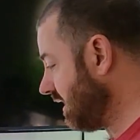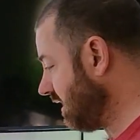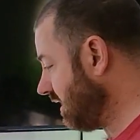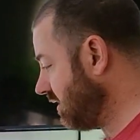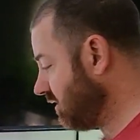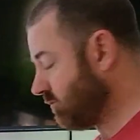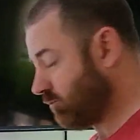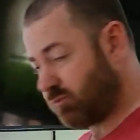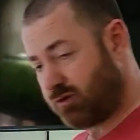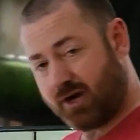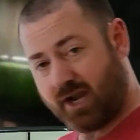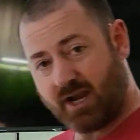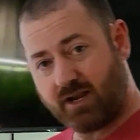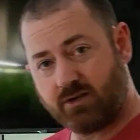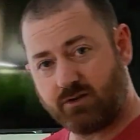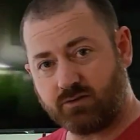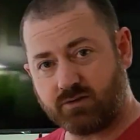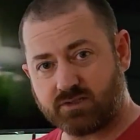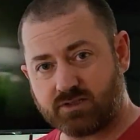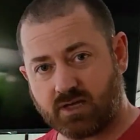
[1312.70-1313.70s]
there, brand
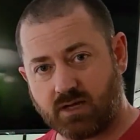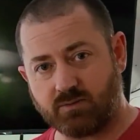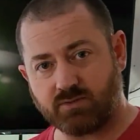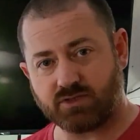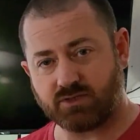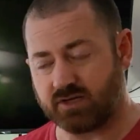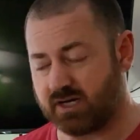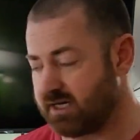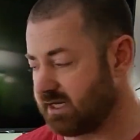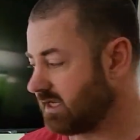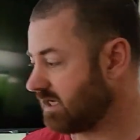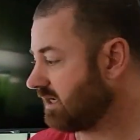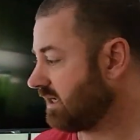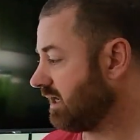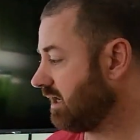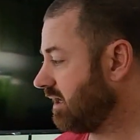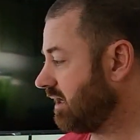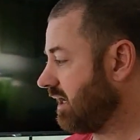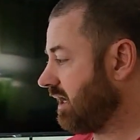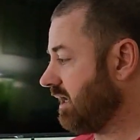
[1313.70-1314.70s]
new substrate in
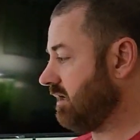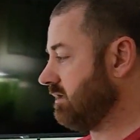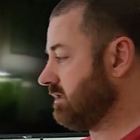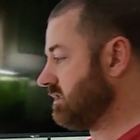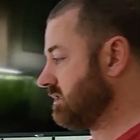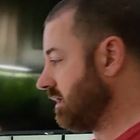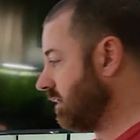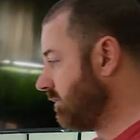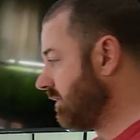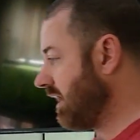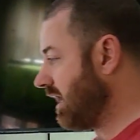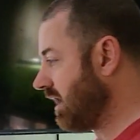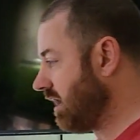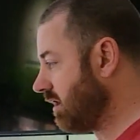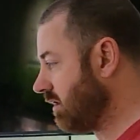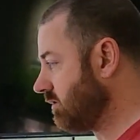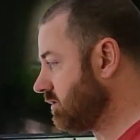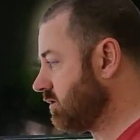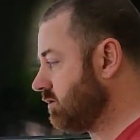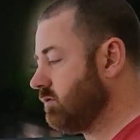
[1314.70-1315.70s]
there, and
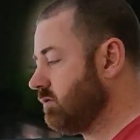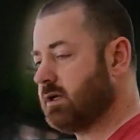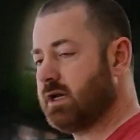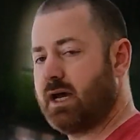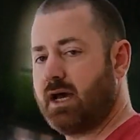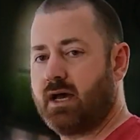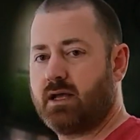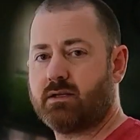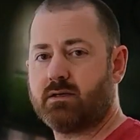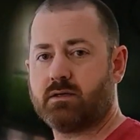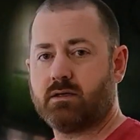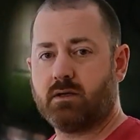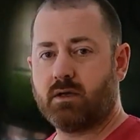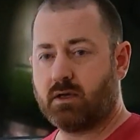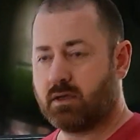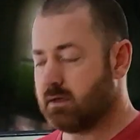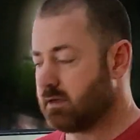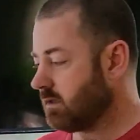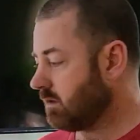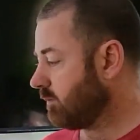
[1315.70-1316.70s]
somehow you got
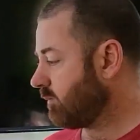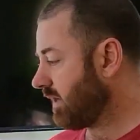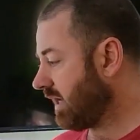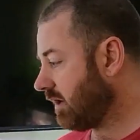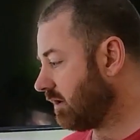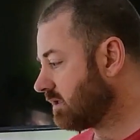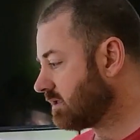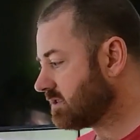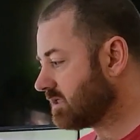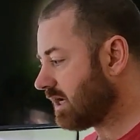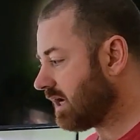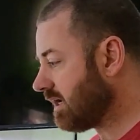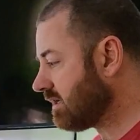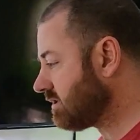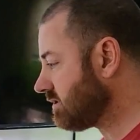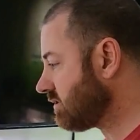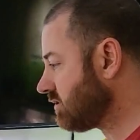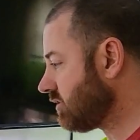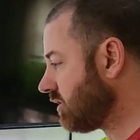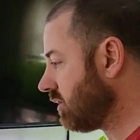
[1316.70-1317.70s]

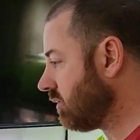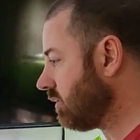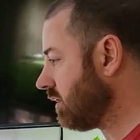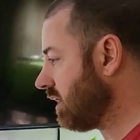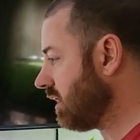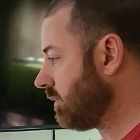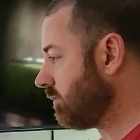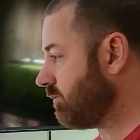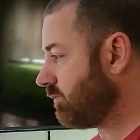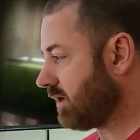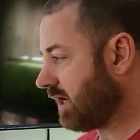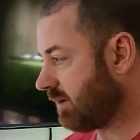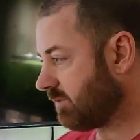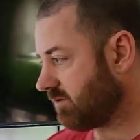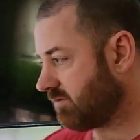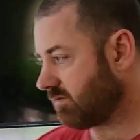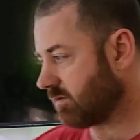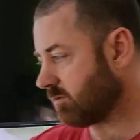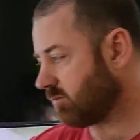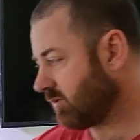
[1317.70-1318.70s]
parasites show up,
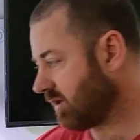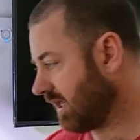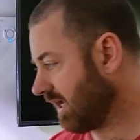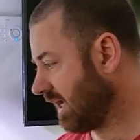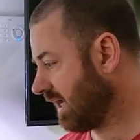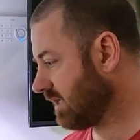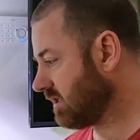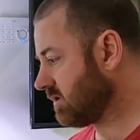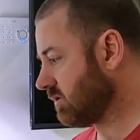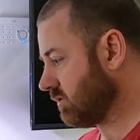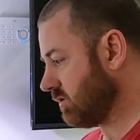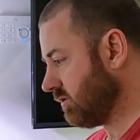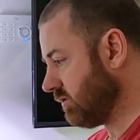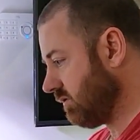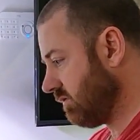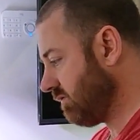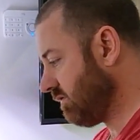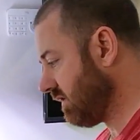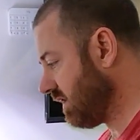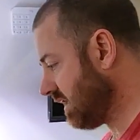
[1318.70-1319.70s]
probably from plants or
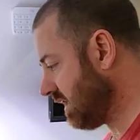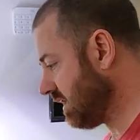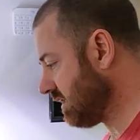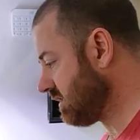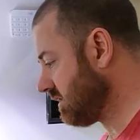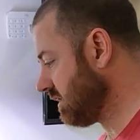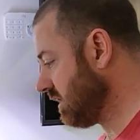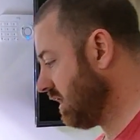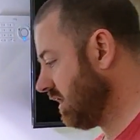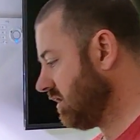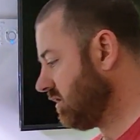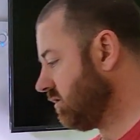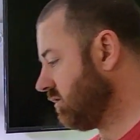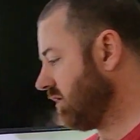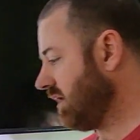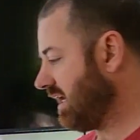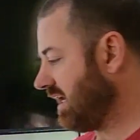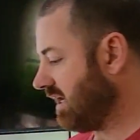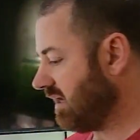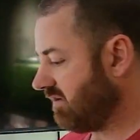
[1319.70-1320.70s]
new fish. You
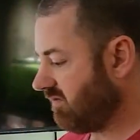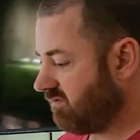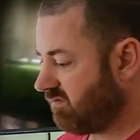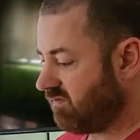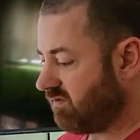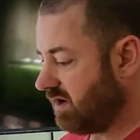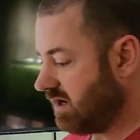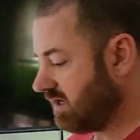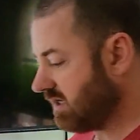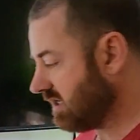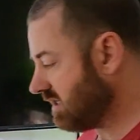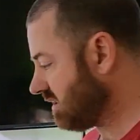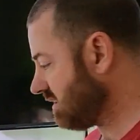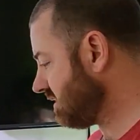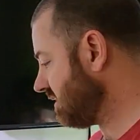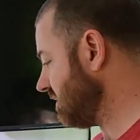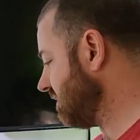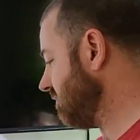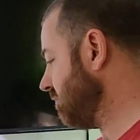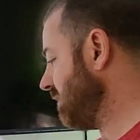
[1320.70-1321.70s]
have
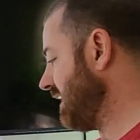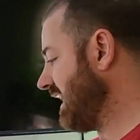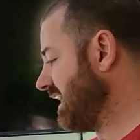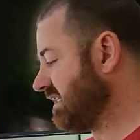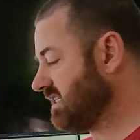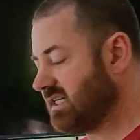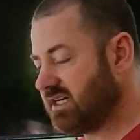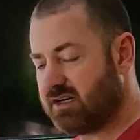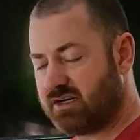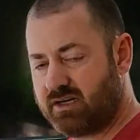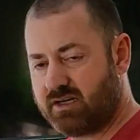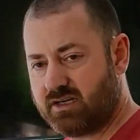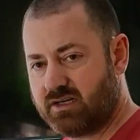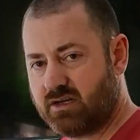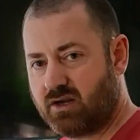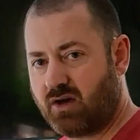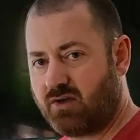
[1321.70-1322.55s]
fungus and bacteria and